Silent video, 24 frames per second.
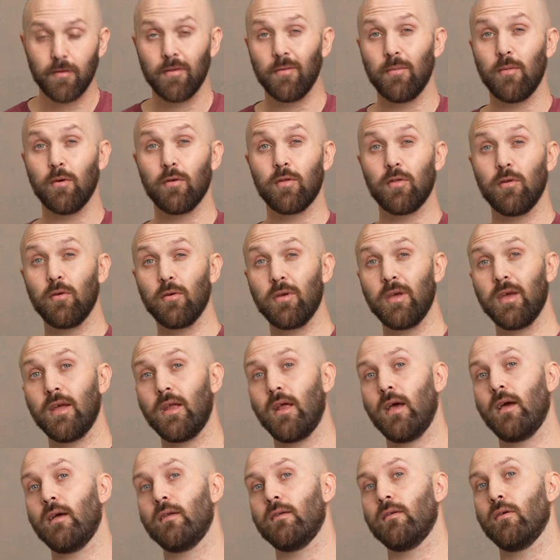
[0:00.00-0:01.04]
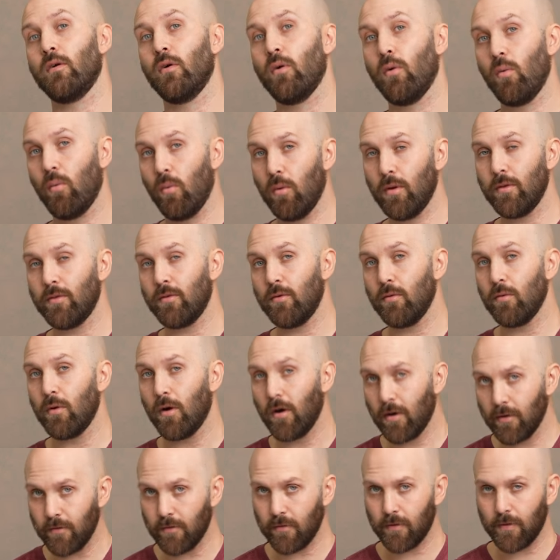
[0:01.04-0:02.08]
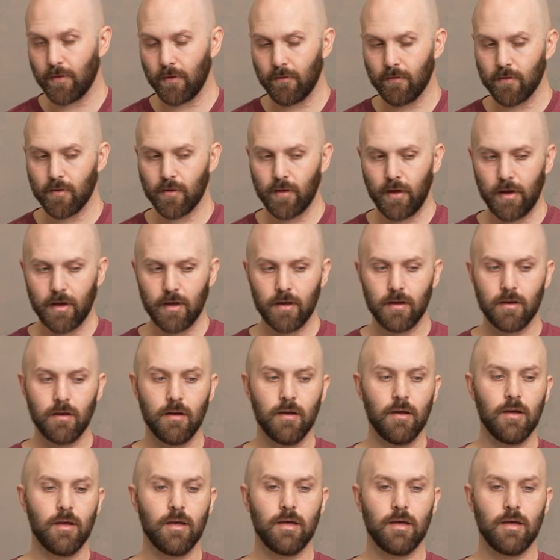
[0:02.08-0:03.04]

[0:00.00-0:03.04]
The most you'll get at 1/200th of a second